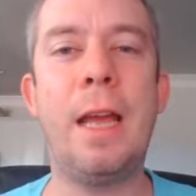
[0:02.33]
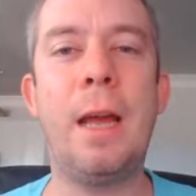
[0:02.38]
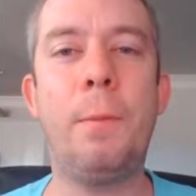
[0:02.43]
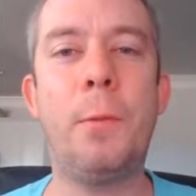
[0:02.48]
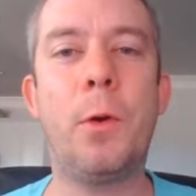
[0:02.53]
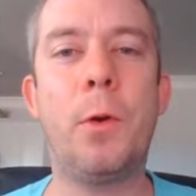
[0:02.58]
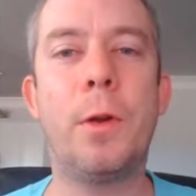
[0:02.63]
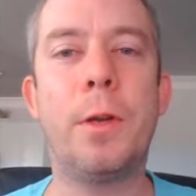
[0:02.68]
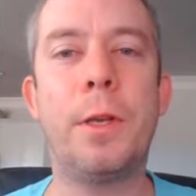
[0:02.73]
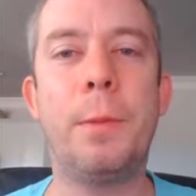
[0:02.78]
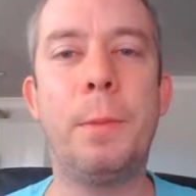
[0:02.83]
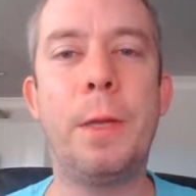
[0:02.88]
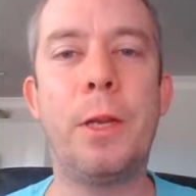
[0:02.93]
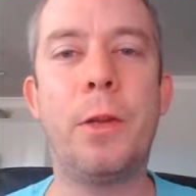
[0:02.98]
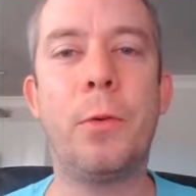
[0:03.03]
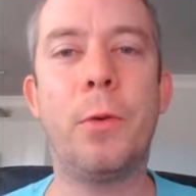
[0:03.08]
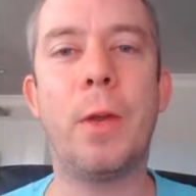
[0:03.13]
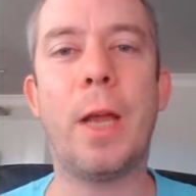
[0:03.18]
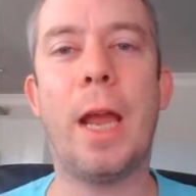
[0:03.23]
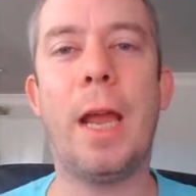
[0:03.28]
I'm going to be
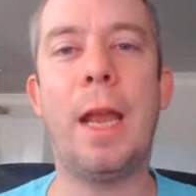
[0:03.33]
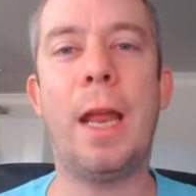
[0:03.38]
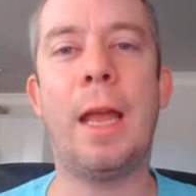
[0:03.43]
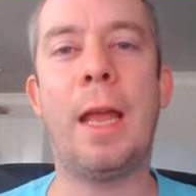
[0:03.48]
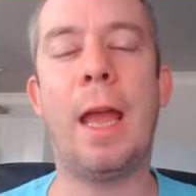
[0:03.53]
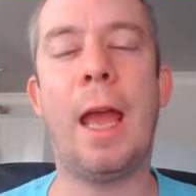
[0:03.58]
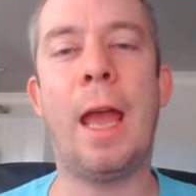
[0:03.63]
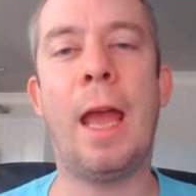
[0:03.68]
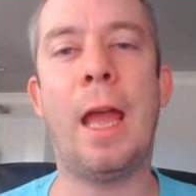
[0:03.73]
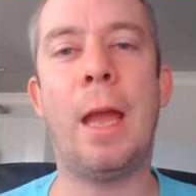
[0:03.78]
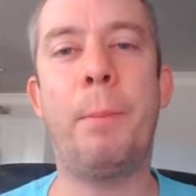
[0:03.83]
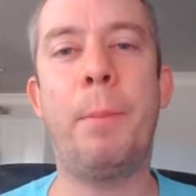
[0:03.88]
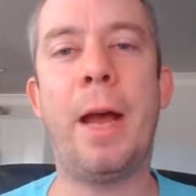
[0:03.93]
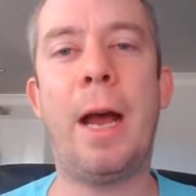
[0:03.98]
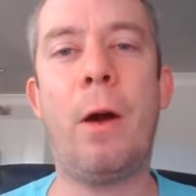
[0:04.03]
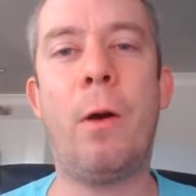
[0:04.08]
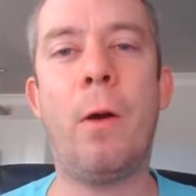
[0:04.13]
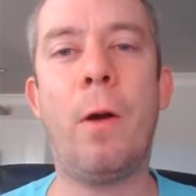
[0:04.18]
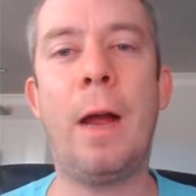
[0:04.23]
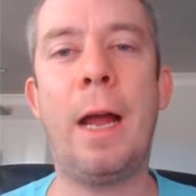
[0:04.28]
creating a
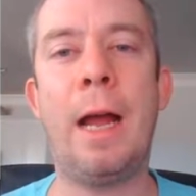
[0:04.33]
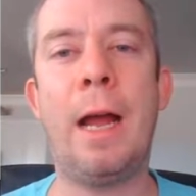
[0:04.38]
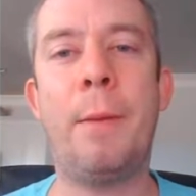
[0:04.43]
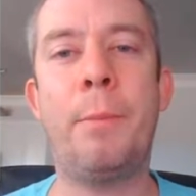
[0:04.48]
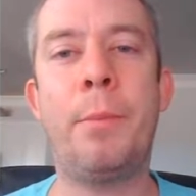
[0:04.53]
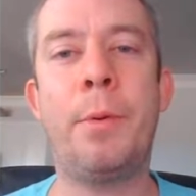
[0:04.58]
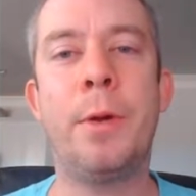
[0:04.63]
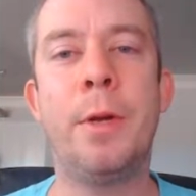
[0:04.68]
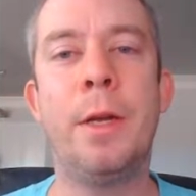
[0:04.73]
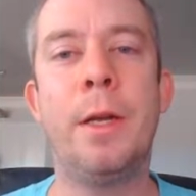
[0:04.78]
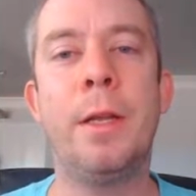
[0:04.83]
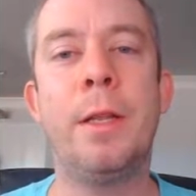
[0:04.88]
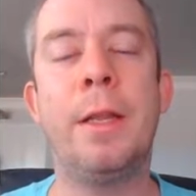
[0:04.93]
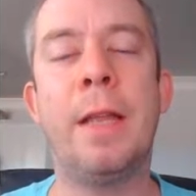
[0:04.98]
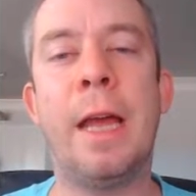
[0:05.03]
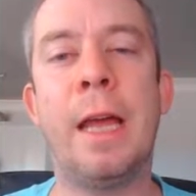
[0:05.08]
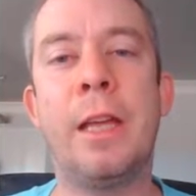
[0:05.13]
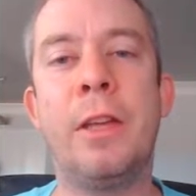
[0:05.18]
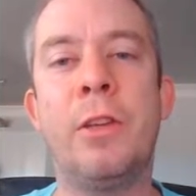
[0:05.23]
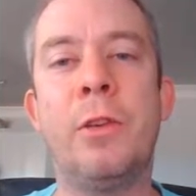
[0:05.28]
Power App
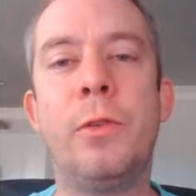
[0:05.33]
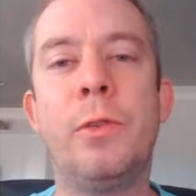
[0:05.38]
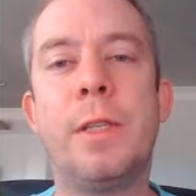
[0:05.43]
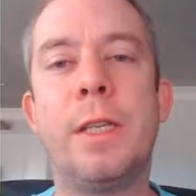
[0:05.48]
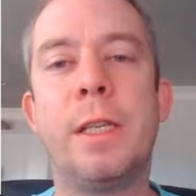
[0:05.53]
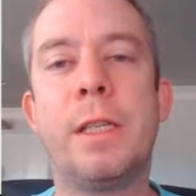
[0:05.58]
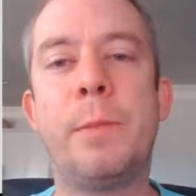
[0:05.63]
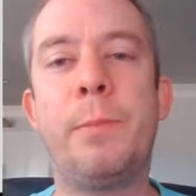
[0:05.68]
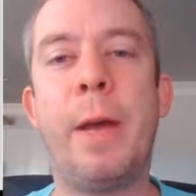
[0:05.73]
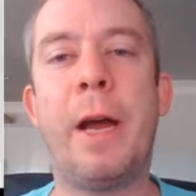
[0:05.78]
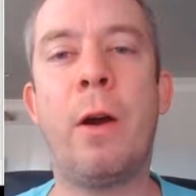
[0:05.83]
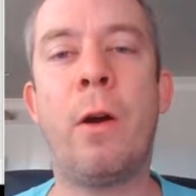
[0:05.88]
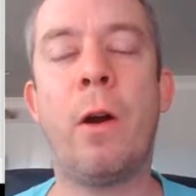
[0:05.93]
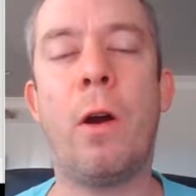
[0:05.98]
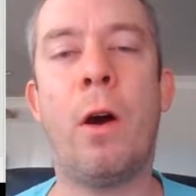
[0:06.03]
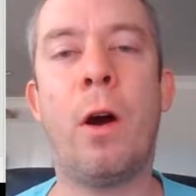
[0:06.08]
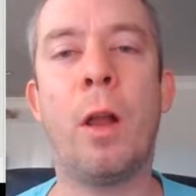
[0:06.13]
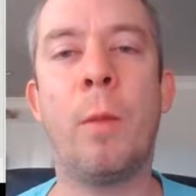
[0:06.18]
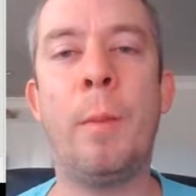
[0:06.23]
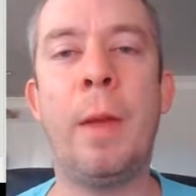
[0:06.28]
that uses Power
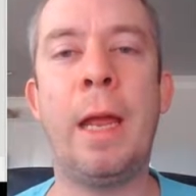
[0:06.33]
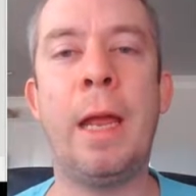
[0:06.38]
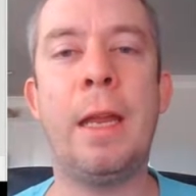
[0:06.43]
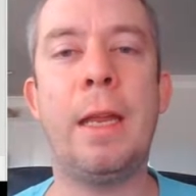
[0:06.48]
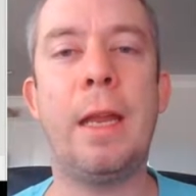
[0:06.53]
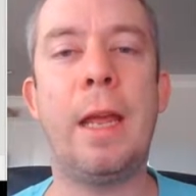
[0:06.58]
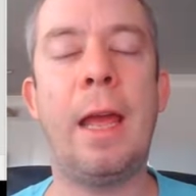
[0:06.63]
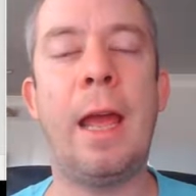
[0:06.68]
Automate,